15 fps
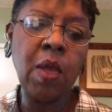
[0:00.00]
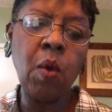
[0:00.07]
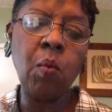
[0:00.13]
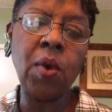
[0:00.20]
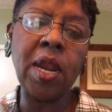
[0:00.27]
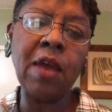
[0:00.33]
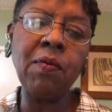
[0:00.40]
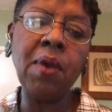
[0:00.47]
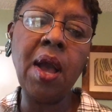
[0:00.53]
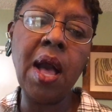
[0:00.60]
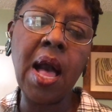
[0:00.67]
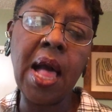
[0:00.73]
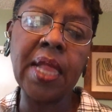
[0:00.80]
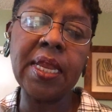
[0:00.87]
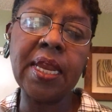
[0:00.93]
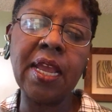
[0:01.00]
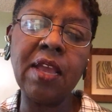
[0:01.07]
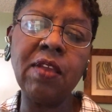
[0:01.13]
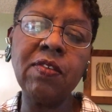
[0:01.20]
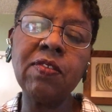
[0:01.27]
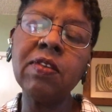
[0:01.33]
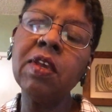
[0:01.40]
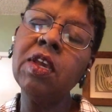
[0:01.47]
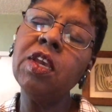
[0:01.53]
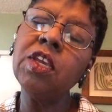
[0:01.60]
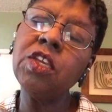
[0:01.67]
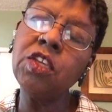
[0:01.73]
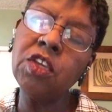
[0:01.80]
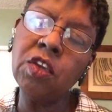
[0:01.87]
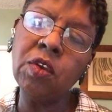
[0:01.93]
whatever holidays
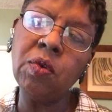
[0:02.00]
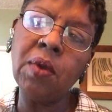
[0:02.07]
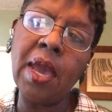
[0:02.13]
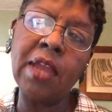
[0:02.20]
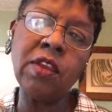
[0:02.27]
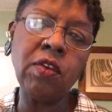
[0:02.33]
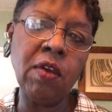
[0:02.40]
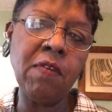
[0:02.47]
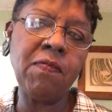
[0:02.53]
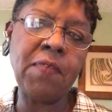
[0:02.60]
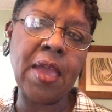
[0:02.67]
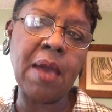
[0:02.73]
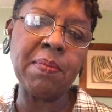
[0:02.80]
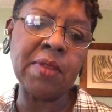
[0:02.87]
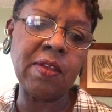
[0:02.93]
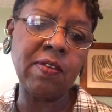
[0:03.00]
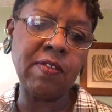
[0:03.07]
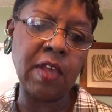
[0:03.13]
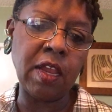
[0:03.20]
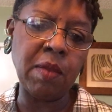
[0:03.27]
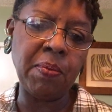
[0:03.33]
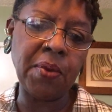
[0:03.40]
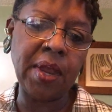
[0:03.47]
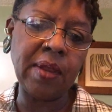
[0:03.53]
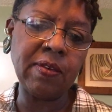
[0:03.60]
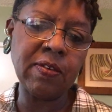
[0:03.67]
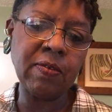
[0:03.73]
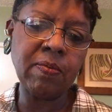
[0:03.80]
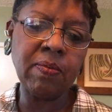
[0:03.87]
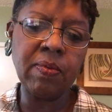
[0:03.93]
you and your family celebrate.
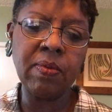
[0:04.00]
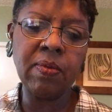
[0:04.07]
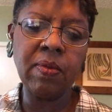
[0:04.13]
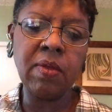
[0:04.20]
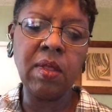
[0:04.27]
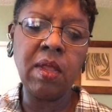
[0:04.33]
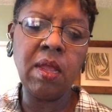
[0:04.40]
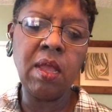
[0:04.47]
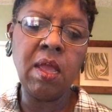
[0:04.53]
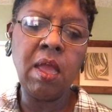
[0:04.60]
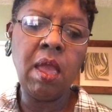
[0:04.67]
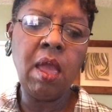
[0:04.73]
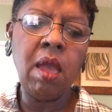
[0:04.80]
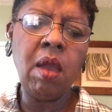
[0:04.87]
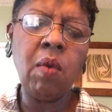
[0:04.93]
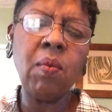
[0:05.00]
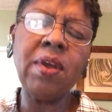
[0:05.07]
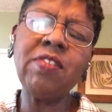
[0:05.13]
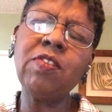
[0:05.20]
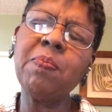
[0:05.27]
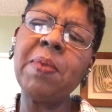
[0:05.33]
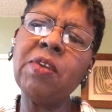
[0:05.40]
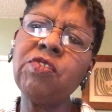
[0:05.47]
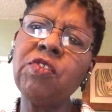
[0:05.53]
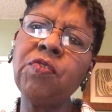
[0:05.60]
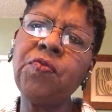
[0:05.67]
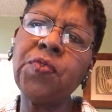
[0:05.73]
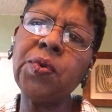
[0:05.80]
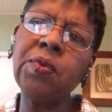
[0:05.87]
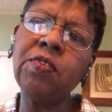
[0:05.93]
What special
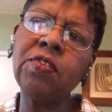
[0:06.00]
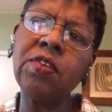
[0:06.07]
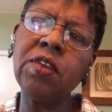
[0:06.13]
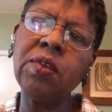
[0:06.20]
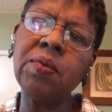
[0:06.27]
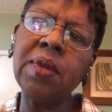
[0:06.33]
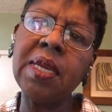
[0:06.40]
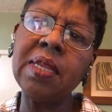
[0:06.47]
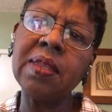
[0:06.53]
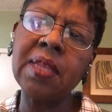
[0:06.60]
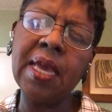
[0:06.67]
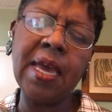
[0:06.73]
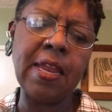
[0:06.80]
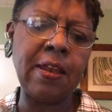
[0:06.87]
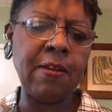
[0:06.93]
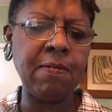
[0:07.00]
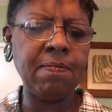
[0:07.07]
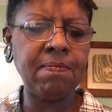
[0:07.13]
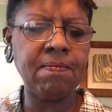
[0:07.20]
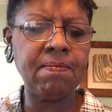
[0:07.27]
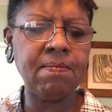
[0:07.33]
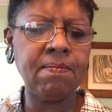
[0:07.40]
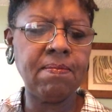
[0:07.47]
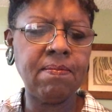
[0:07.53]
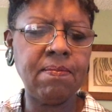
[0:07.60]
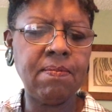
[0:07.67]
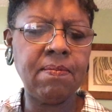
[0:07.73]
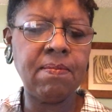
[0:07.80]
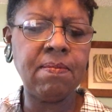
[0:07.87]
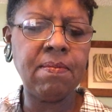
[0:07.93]
foods do you eat then?
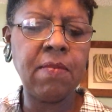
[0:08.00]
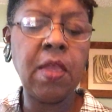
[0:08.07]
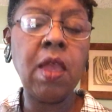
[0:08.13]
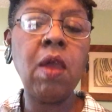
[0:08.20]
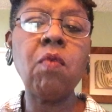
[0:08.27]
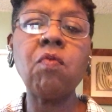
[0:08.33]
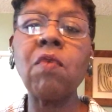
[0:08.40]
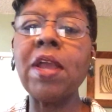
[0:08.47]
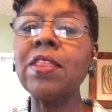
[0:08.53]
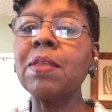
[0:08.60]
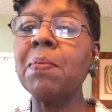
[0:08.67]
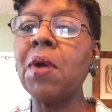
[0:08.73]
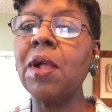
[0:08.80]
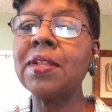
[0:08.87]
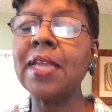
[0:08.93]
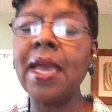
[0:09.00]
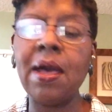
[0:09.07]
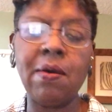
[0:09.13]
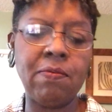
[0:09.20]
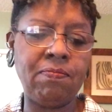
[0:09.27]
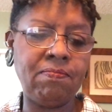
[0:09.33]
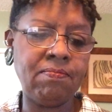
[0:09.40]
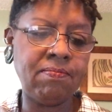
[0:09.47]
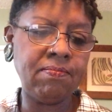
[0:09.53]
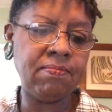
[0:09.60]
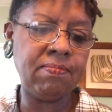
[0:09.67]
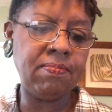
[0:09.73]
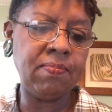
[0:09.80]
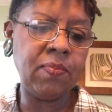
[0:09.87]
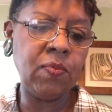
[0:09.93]
Write them all down.
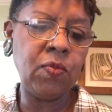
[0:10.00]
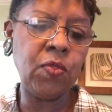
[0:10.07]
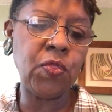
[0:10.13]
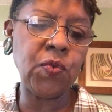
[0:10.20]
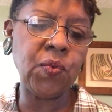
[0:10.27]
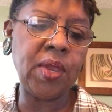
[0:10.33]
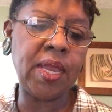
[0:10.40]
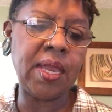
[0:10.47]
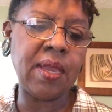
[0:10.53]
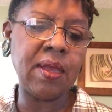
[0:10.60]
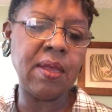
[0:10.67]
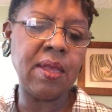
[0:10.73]
3,